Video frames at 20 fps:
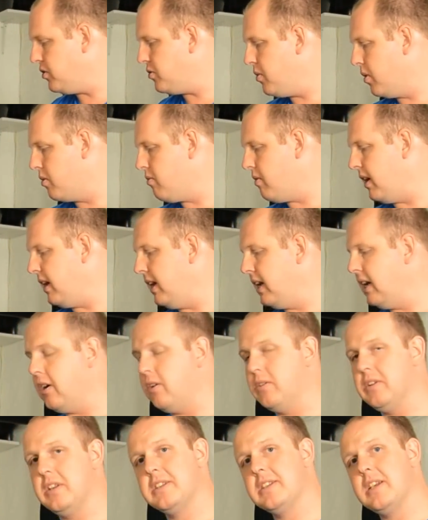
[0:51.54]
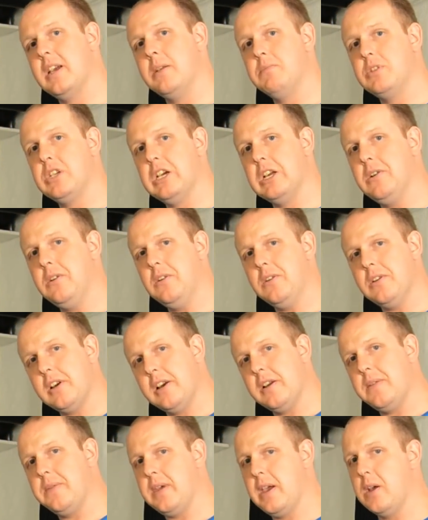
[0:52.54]
running on the same channel
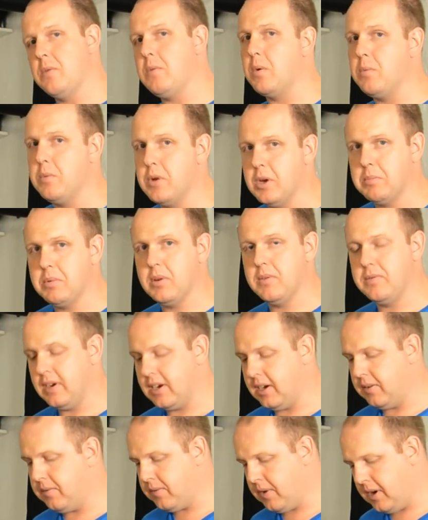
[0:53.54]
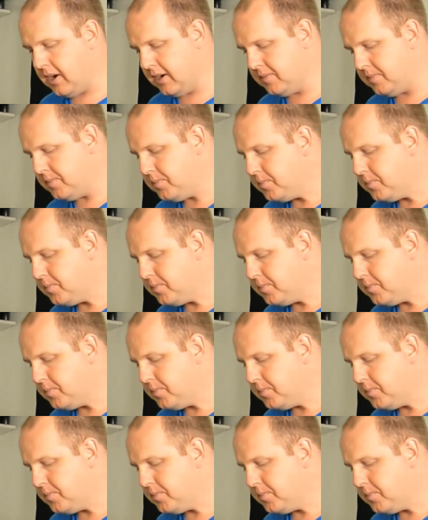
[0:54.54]
and they will work perfectly fine.